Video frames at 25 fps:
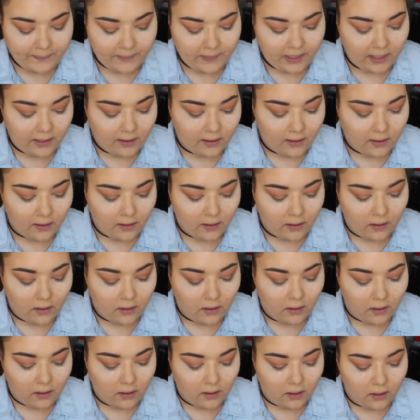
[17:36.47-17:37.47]
I'm
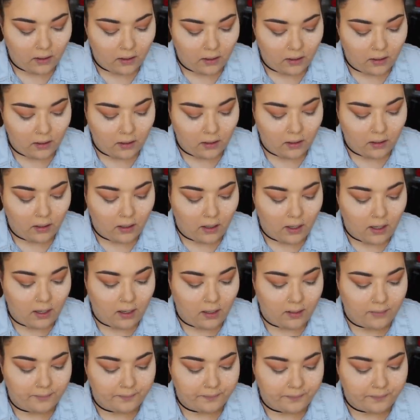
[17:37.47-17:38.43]
listening back and I